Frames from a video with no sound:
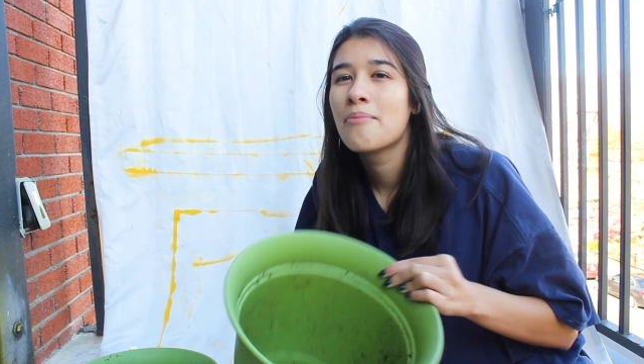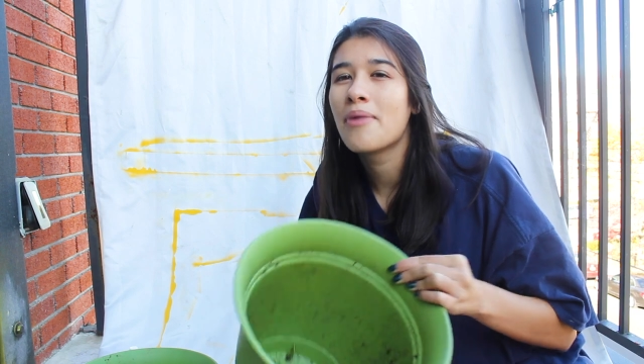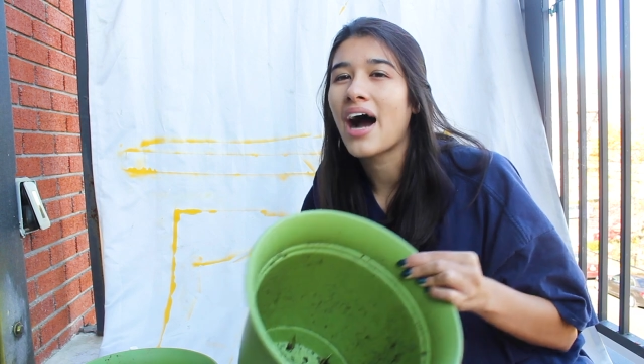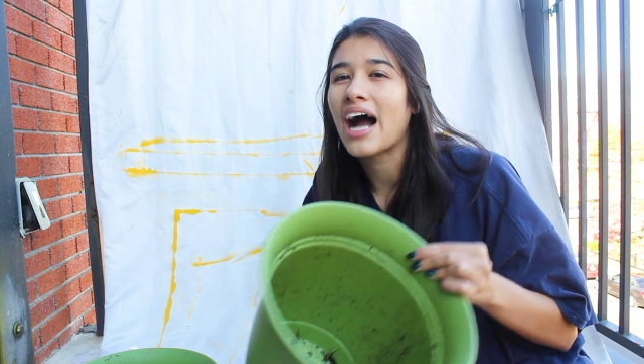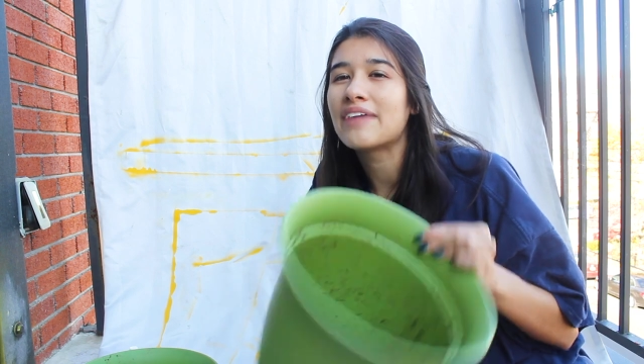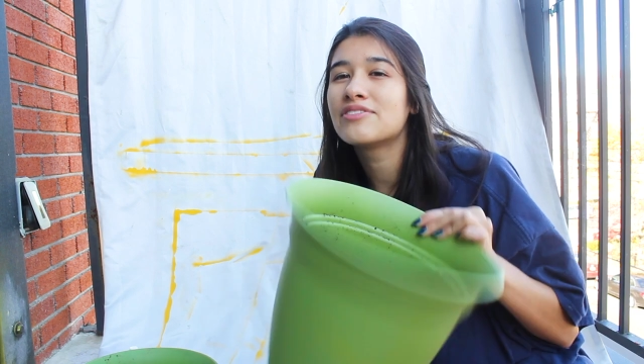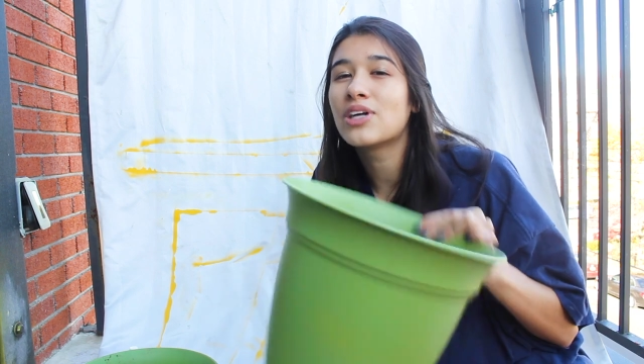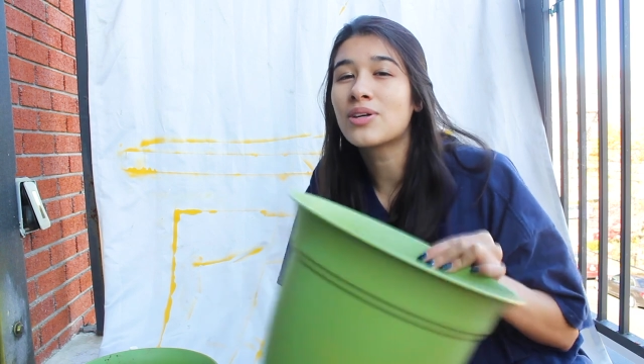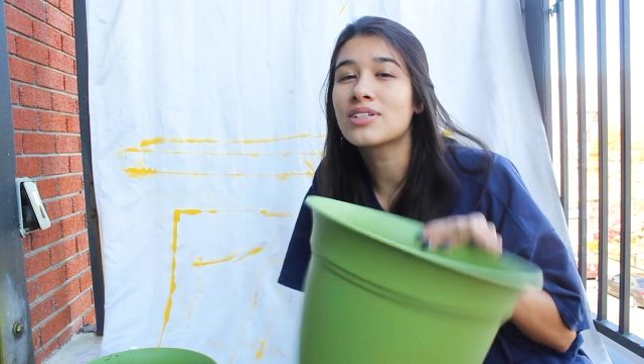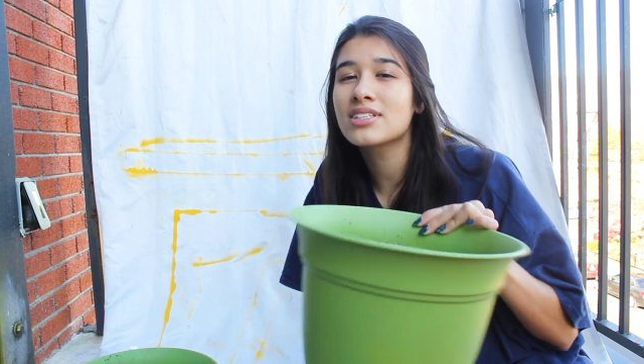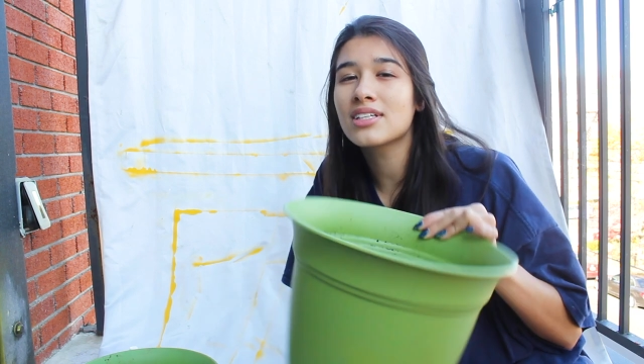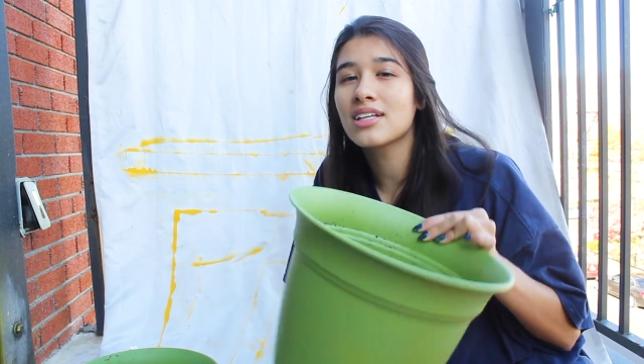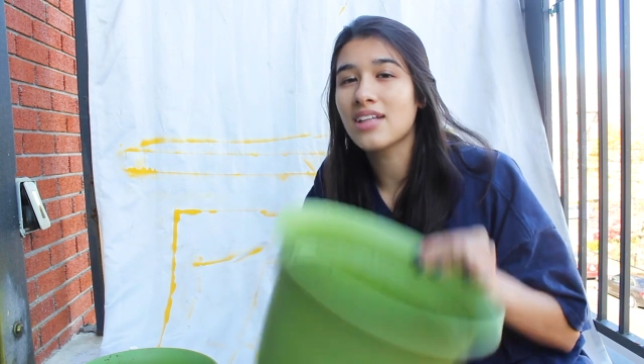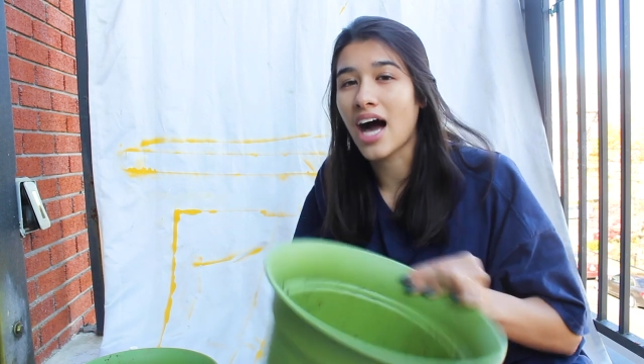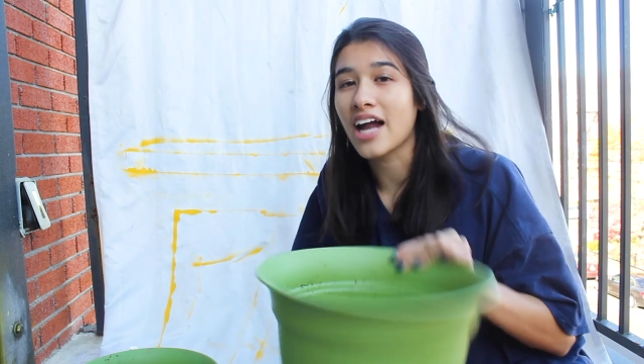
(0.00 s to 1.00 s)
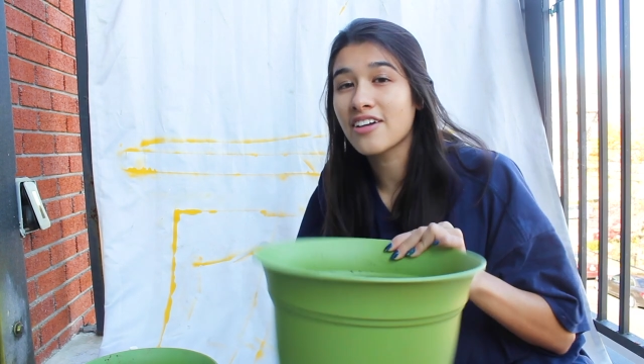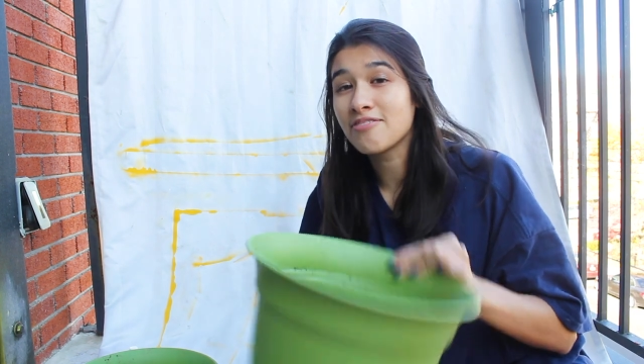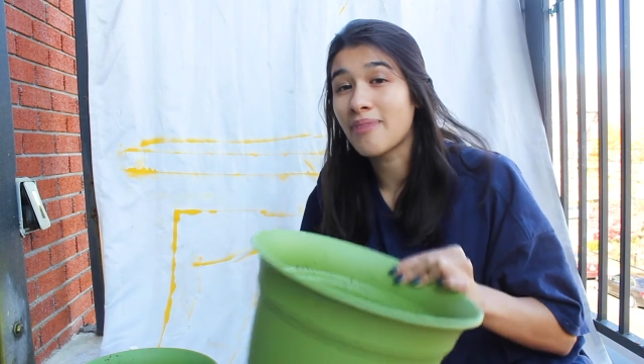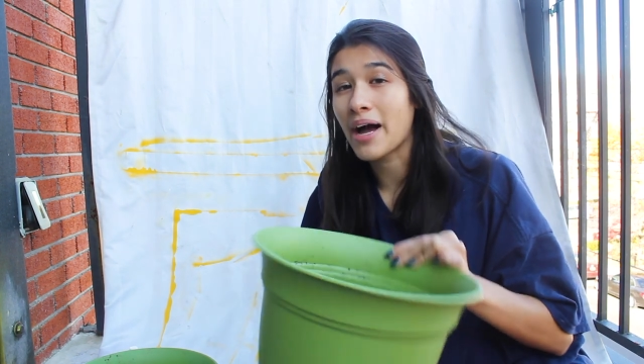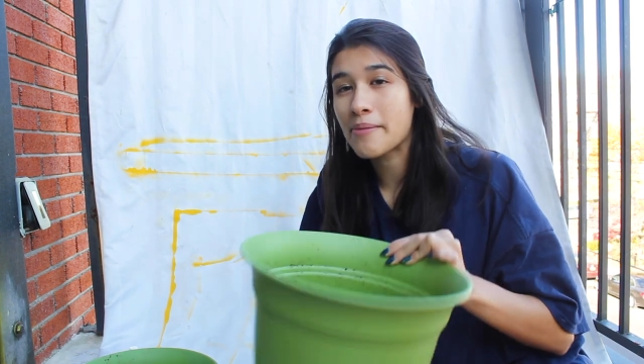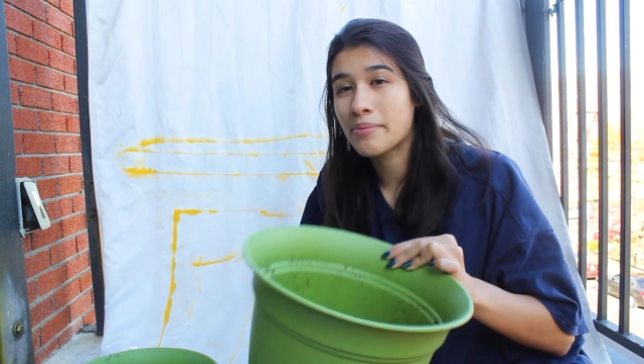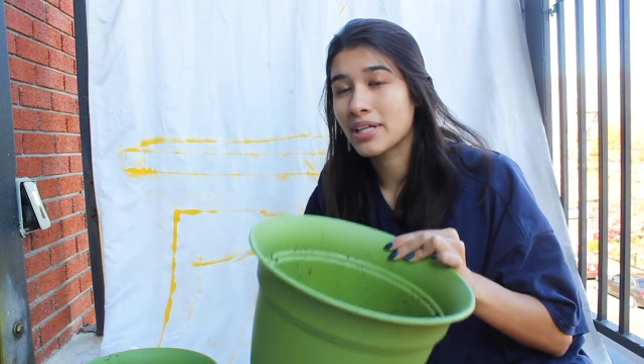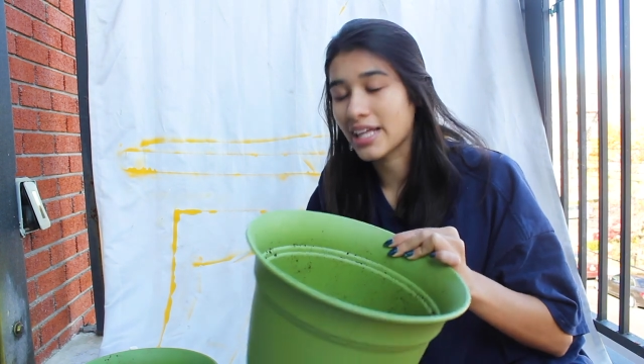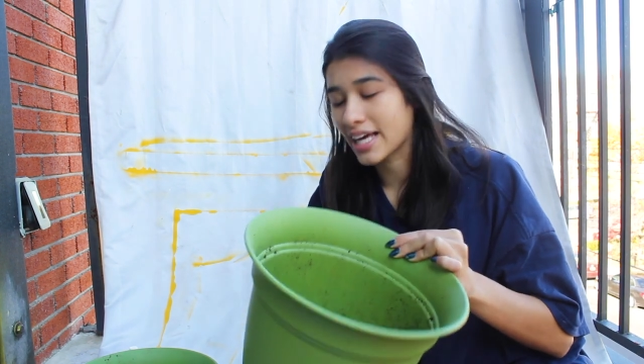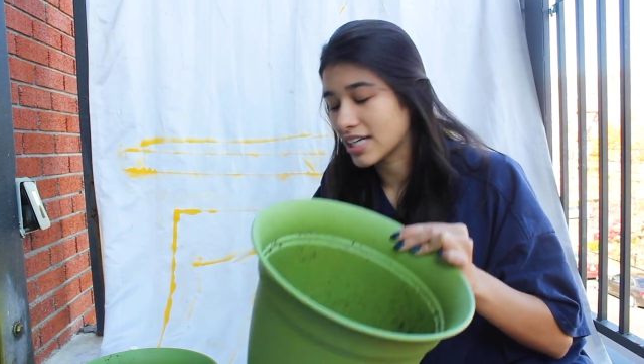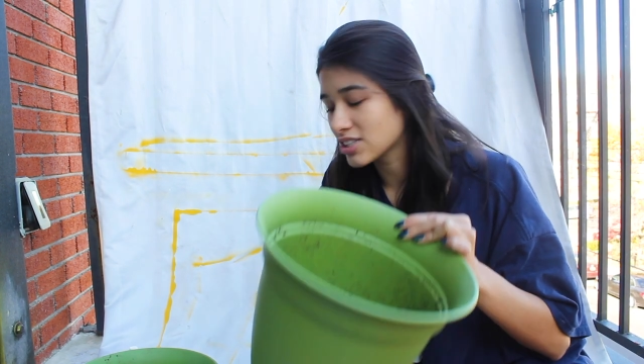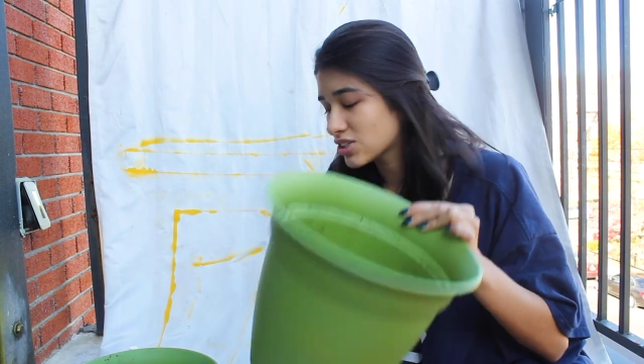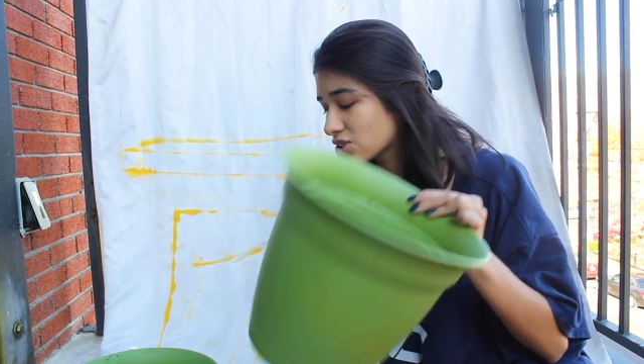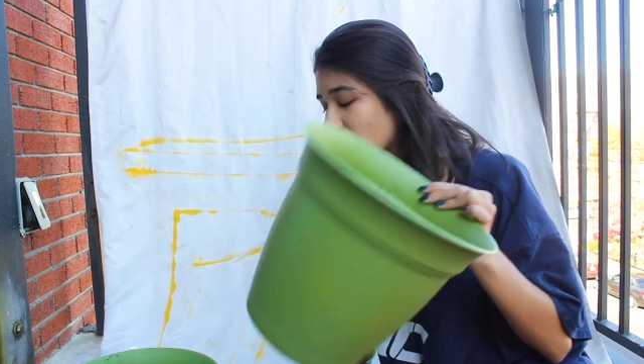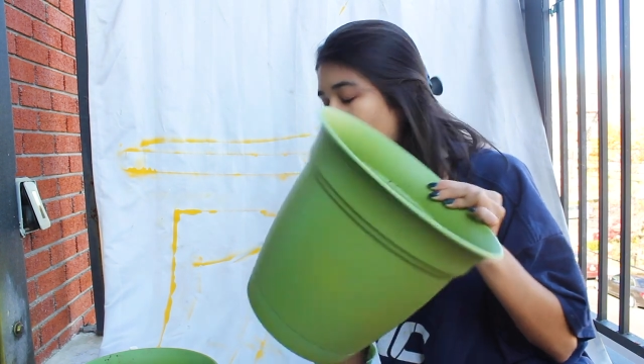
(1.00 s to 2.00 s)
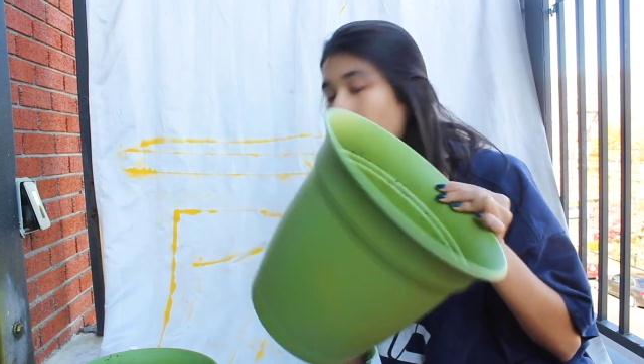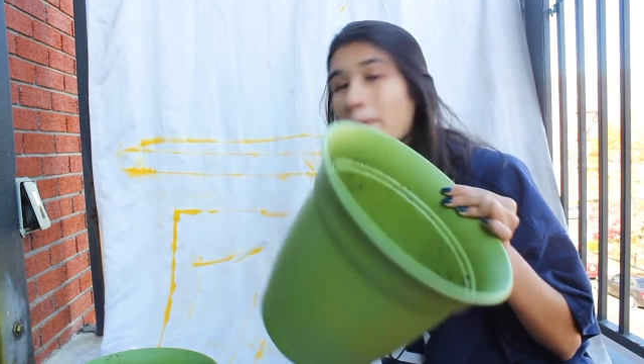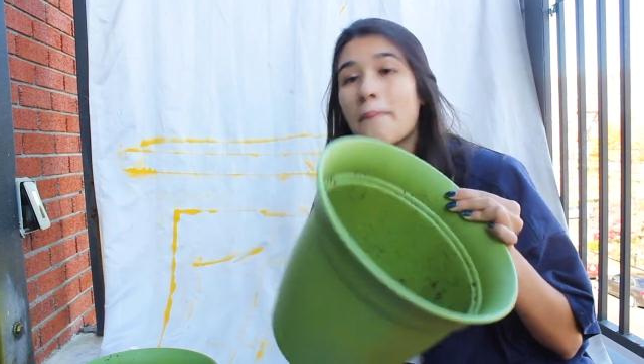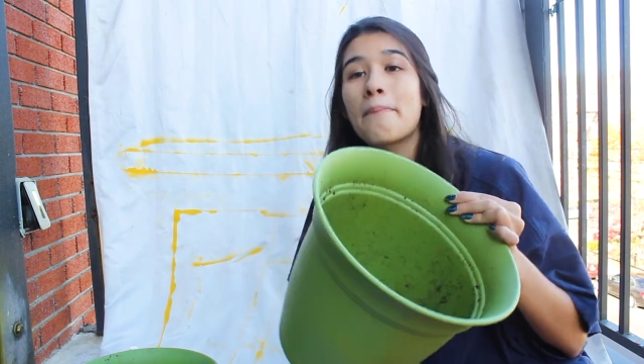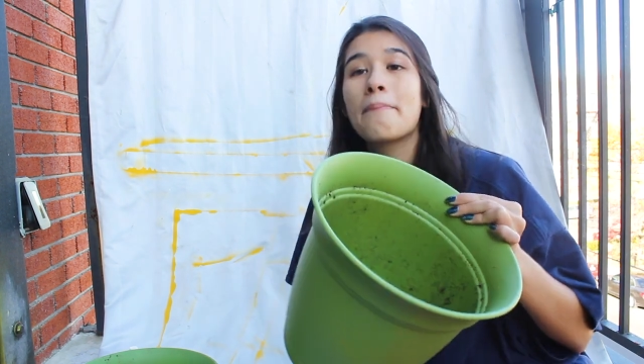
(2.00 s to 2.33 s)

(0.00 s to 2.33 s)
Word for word: but I've noticed a lot of my plants don't